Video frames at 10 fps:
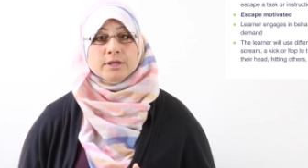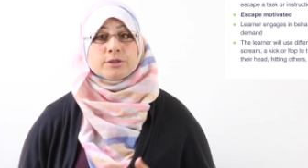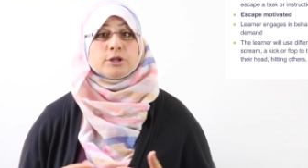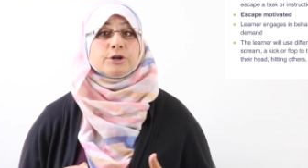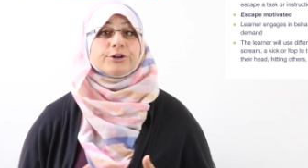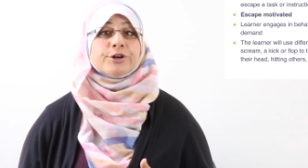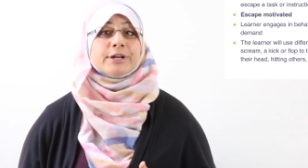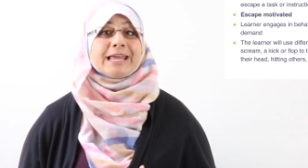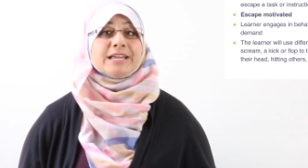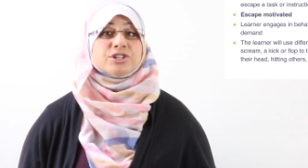The learner
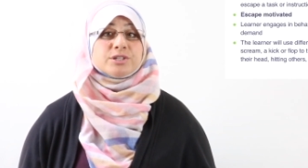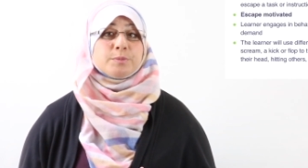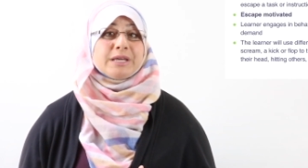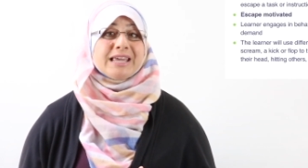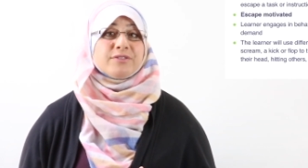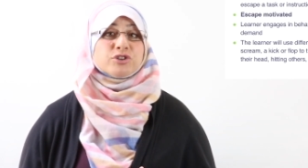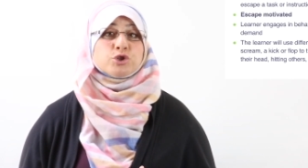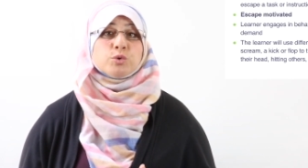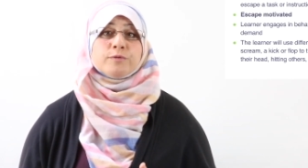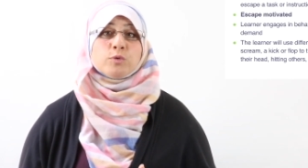engages in behaviors
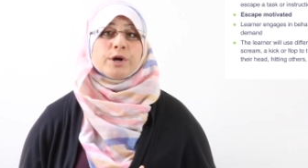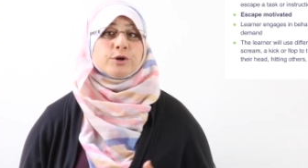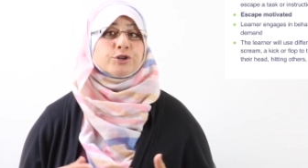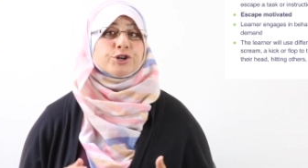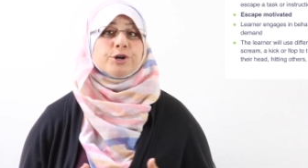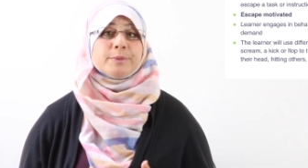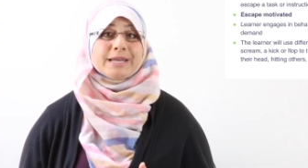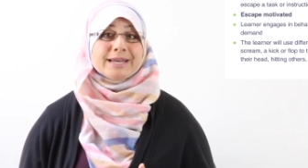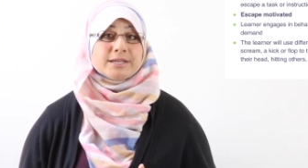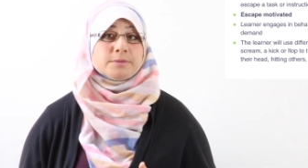to avoid or
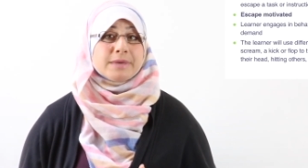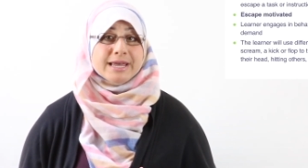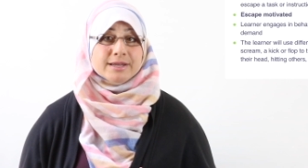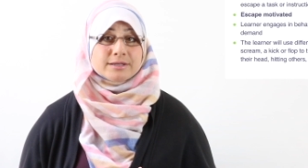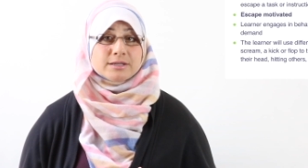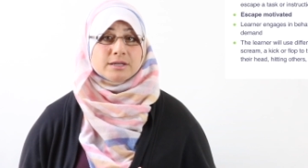terminate a demand.